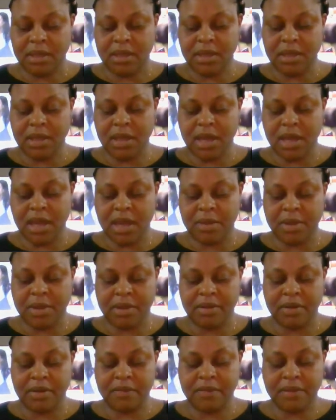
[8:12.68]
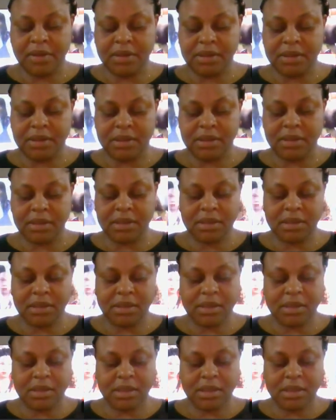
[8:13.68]
Here are my
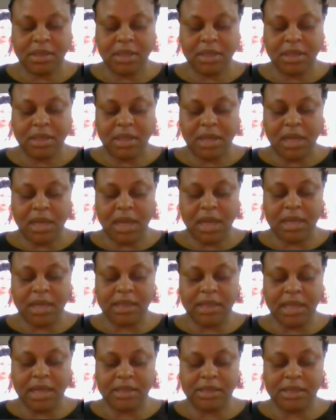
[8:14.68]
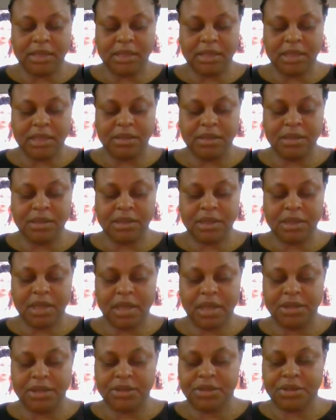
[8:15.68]
references. Attached is the
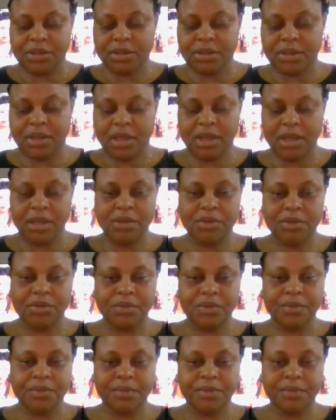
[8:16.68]
sketch. Thank you.